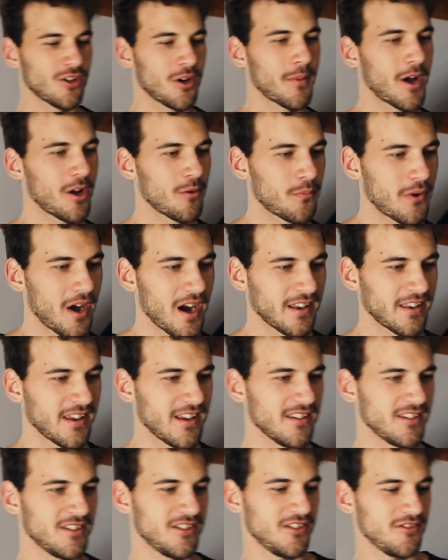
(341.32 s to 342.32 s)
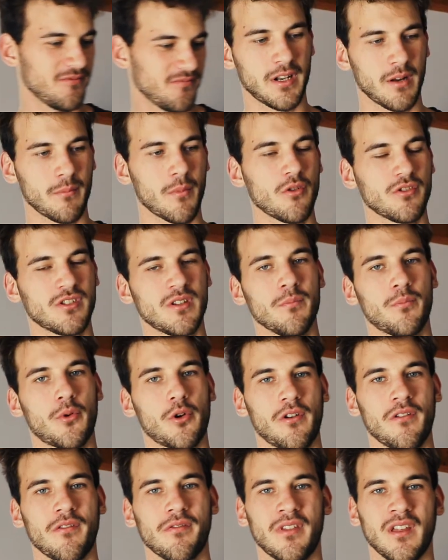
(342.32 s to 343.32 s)
all about practice, but the most
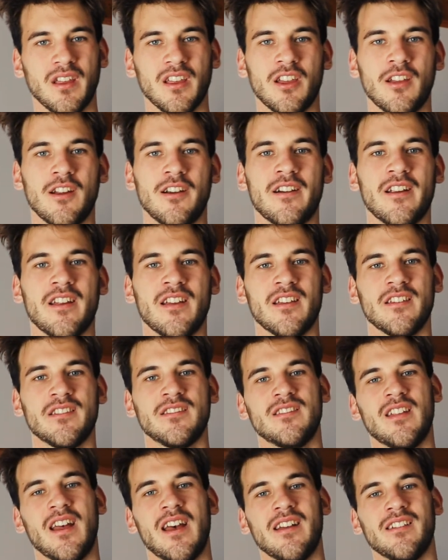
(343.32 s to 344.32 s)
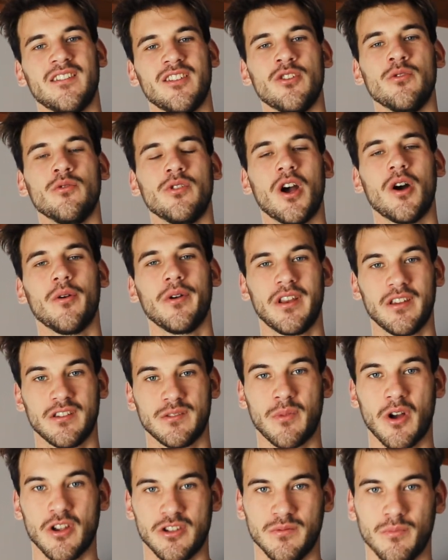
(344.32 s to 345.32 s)
important thing here is that you know it is
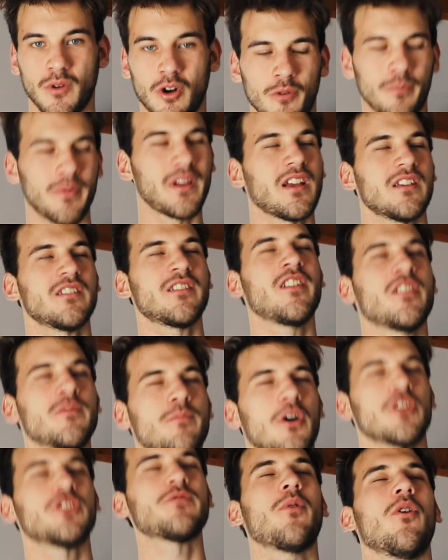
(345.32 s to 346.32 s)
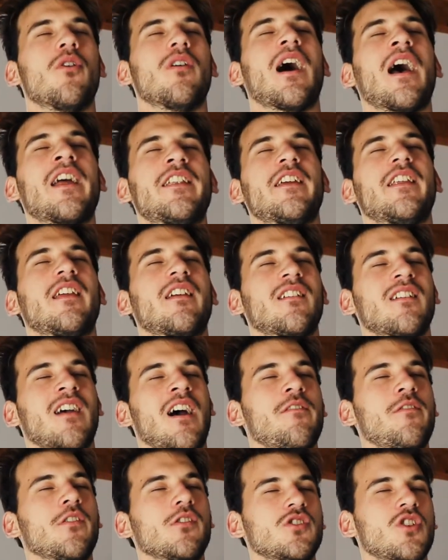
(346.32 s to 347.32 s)
possible, because it is possible. I did it.
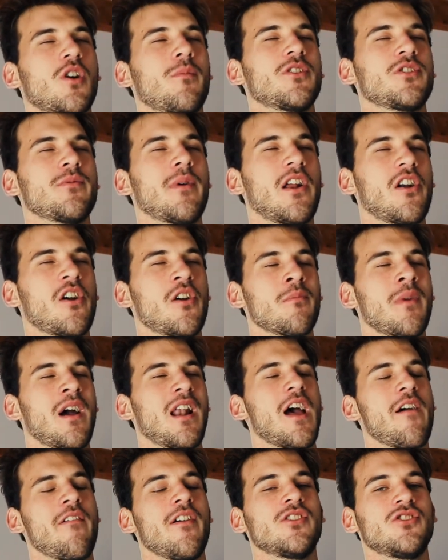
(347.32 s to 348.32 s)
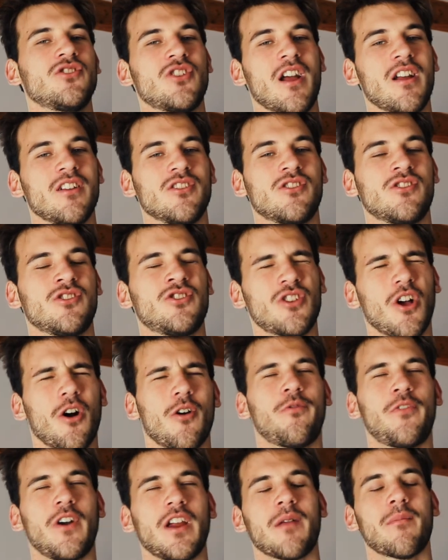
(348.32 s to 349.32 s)
I feel so much better. My life has changed so
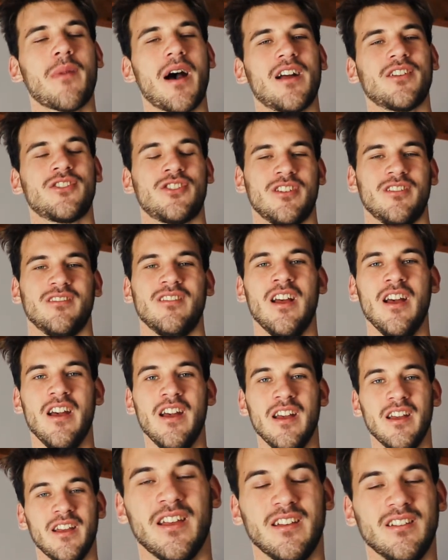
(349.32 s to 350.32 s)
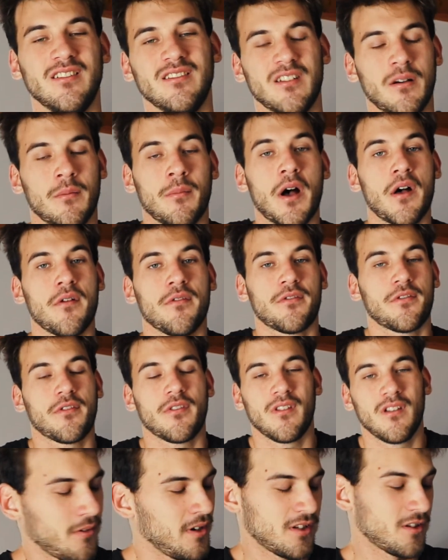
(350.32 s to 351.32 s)
freaking much in a
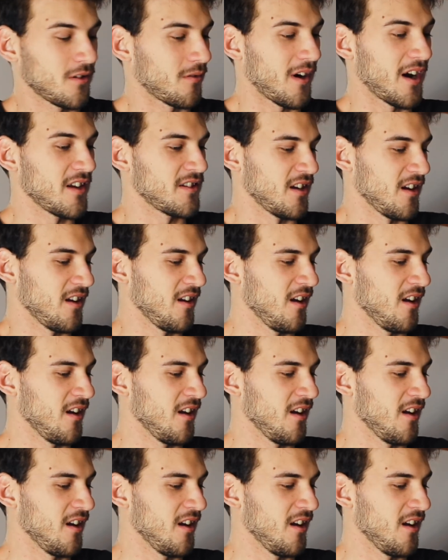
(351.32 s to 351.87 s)
month. It's crazy.